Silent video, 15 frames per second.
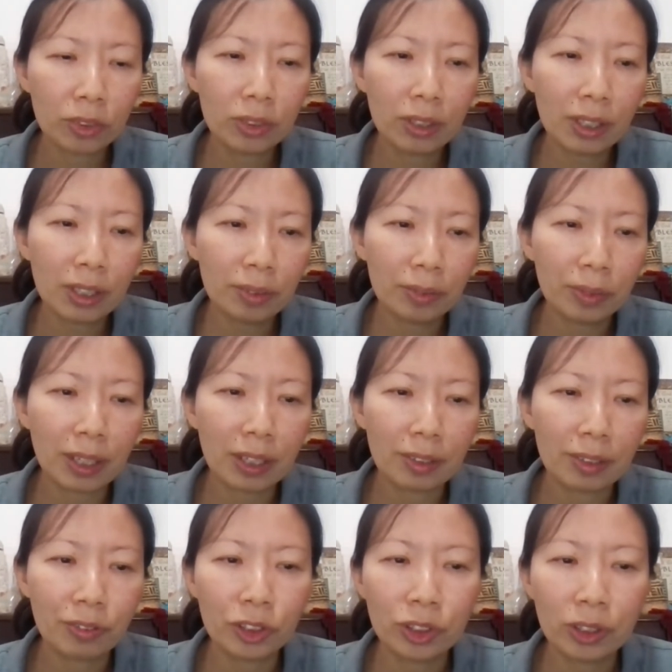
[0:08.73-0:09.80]
today we
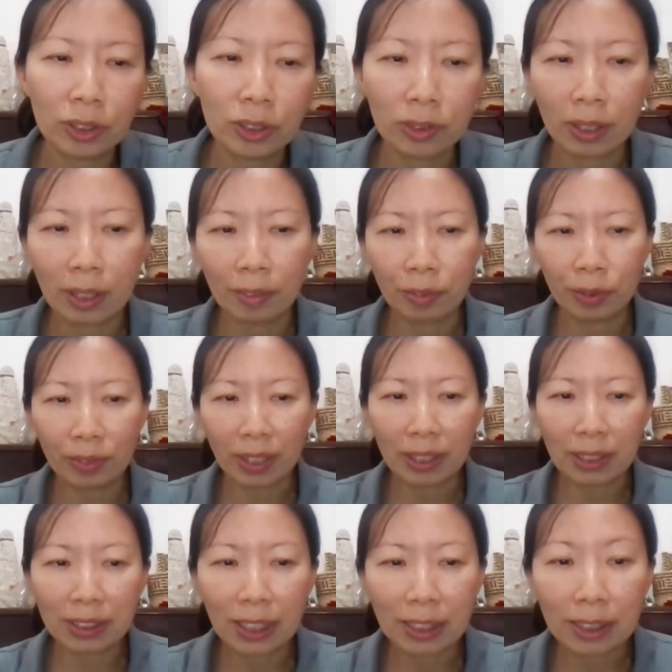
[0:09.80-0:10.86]
are fortunate to have with
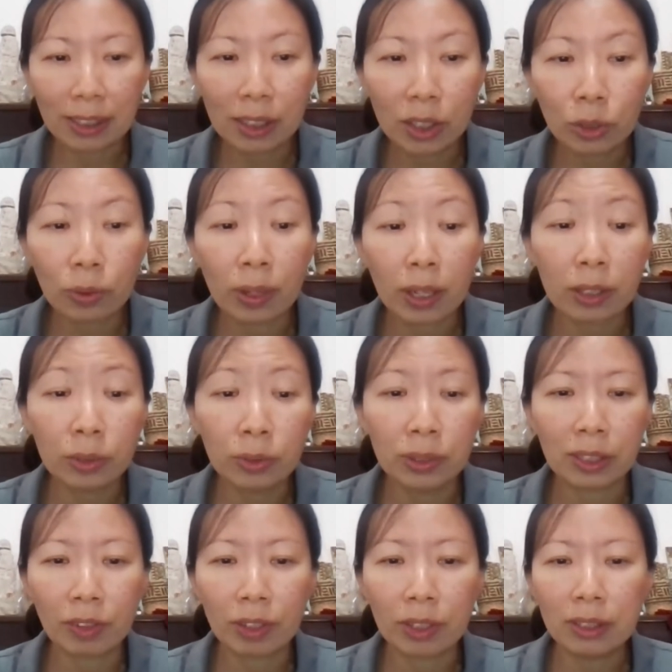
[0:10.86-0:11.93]
us Natalie Quah, who
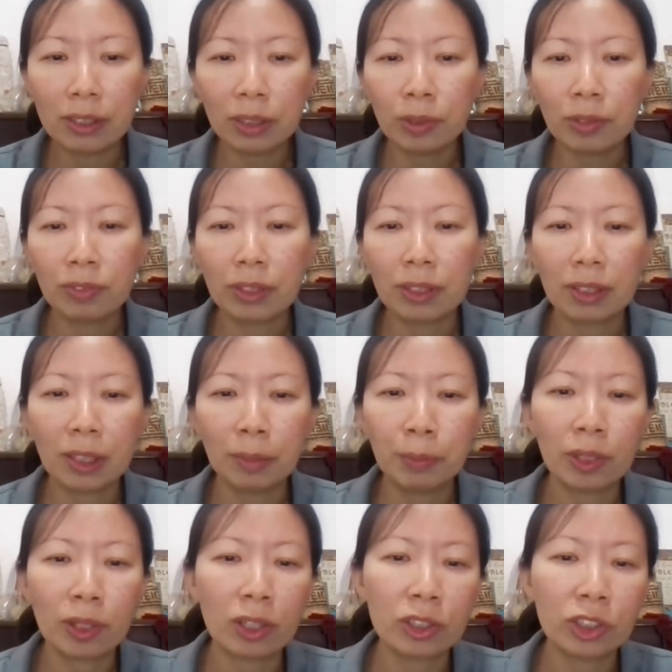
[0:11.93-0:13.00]
is a volunteer with the
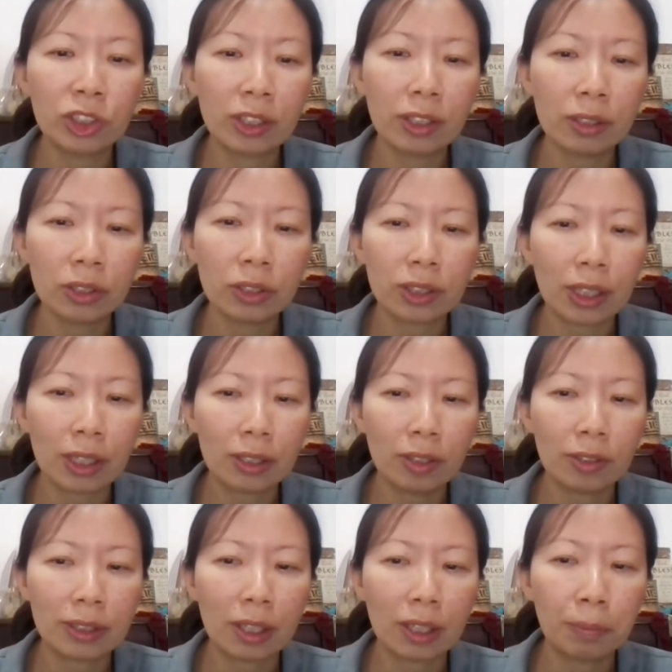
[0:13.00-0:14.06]
Herpetological
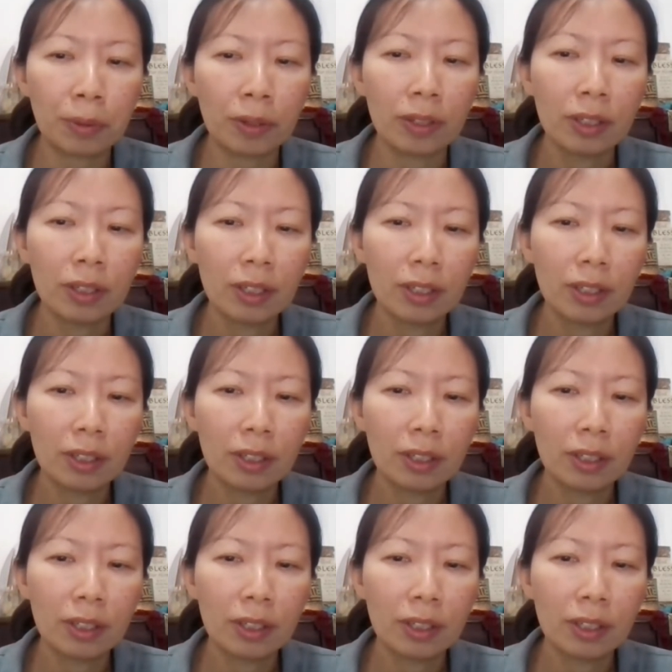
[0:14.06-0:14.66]
Society of Singapore.